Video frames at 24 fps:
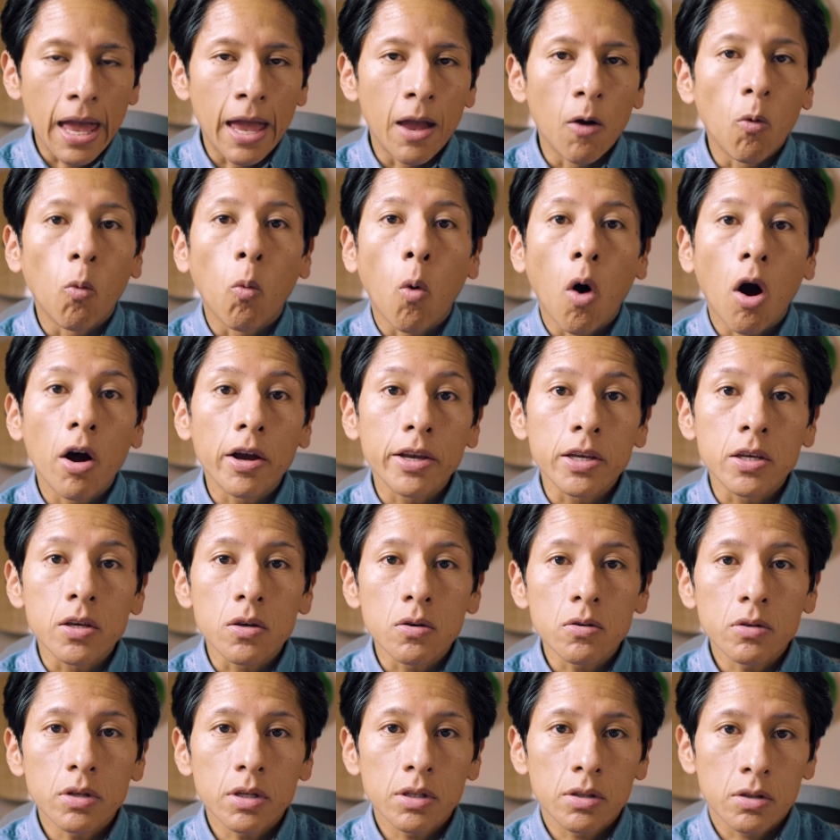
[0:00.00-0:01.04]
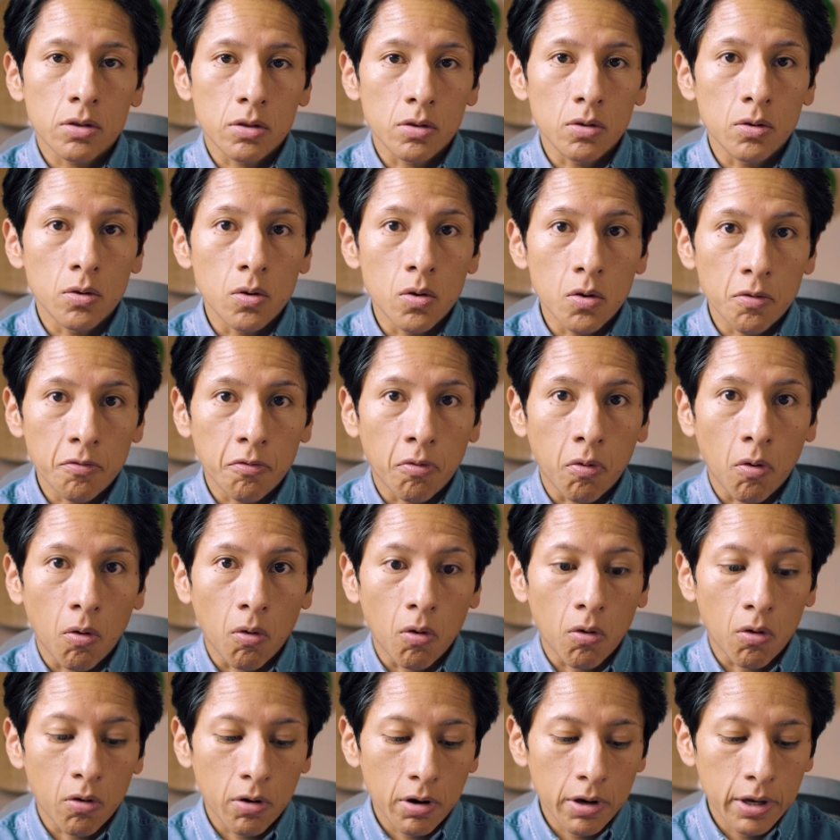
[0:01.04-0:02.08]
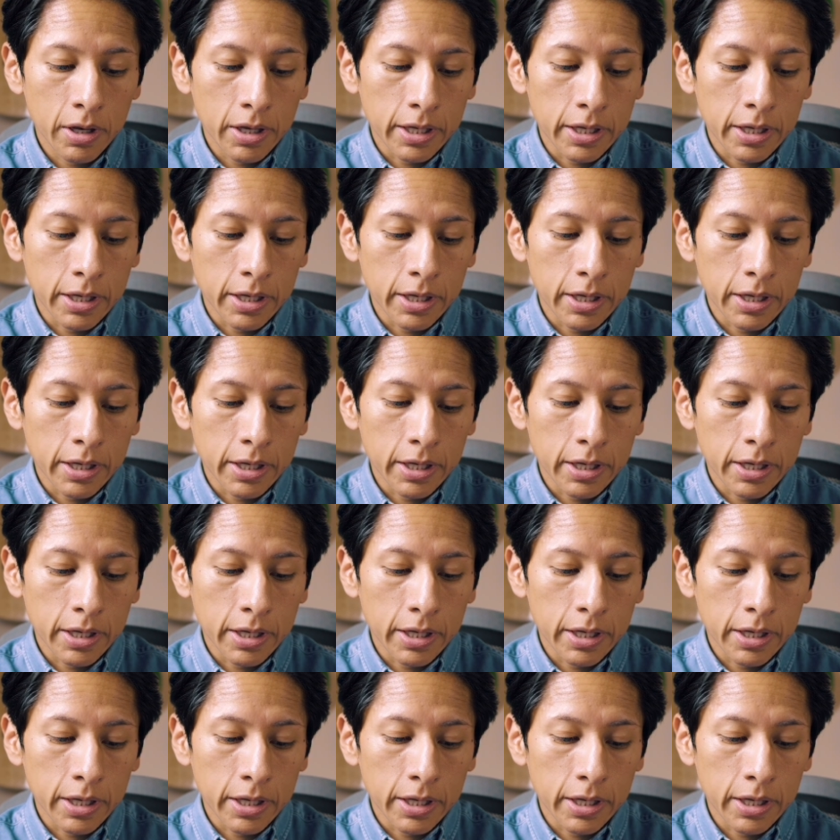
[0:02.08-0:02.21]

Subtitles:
And what you need to look for